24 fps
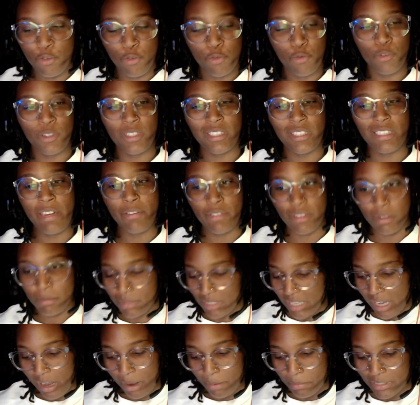save some
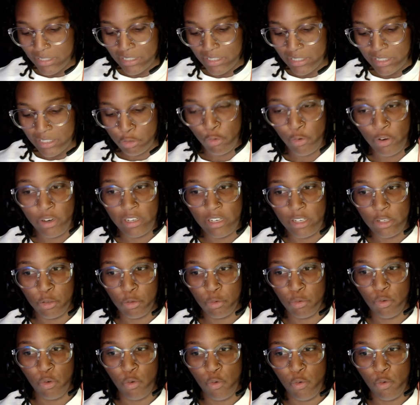time just knowing because you
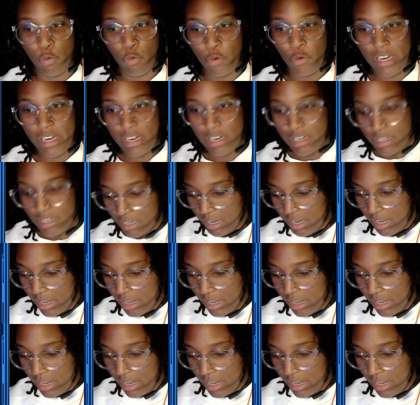know who it is.